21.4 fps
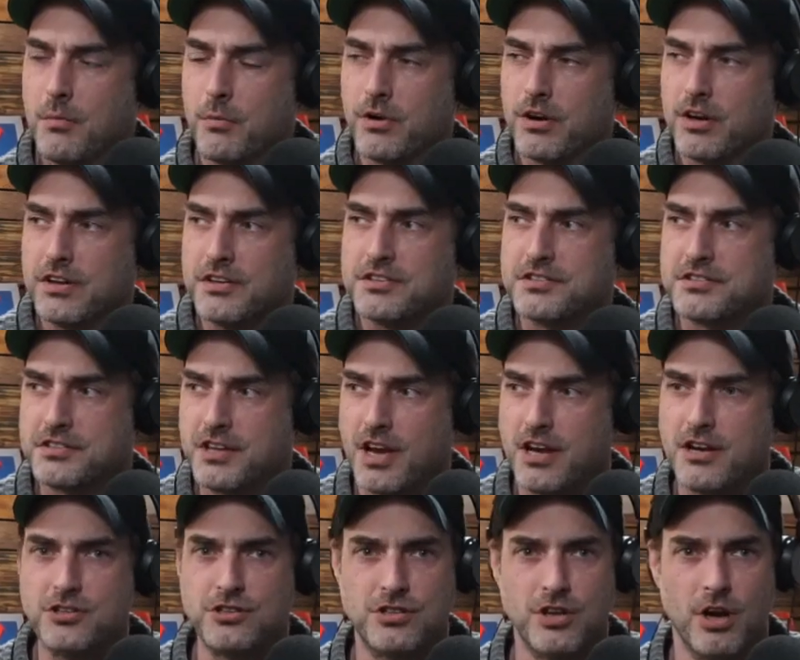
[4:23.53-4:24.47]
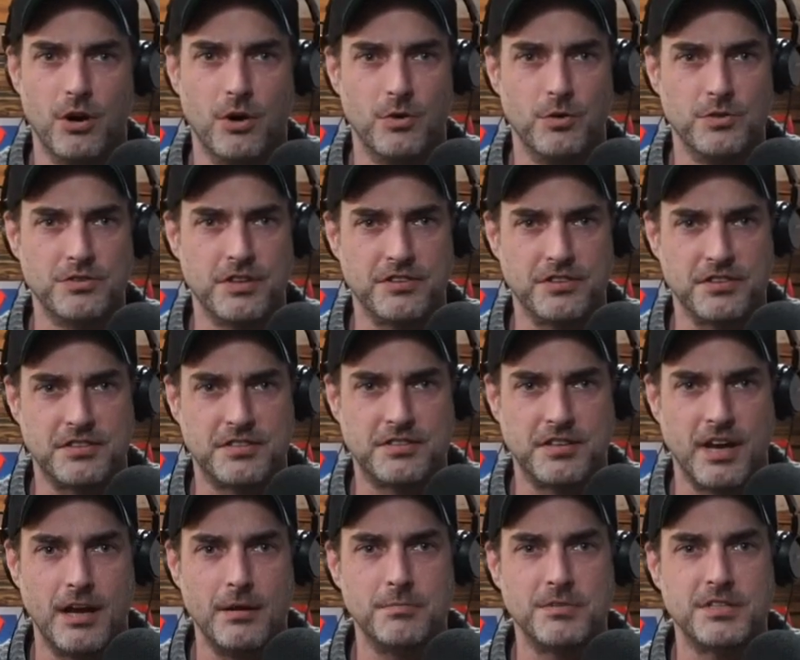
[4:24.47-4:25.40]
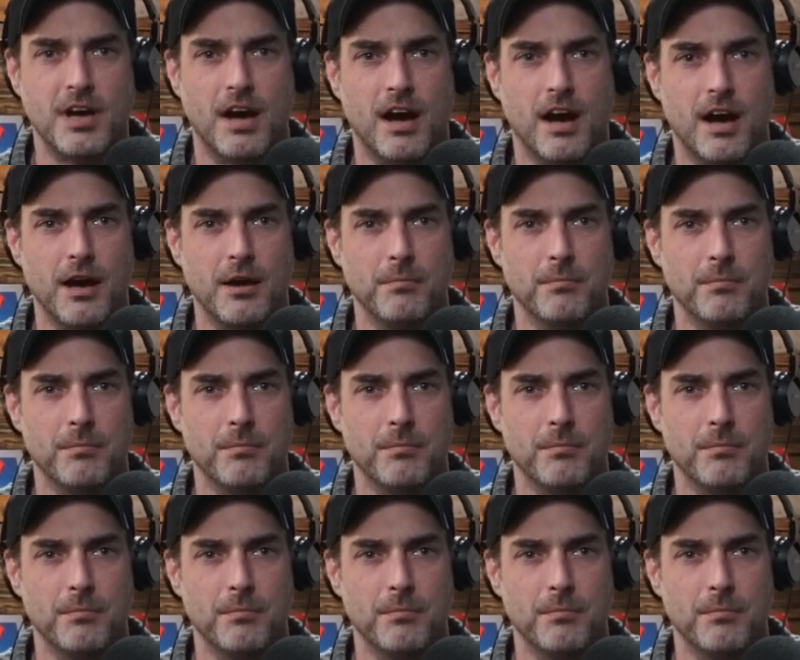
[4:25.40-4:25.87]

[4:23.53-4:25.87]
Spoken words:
and we're gonna say shows at the same time.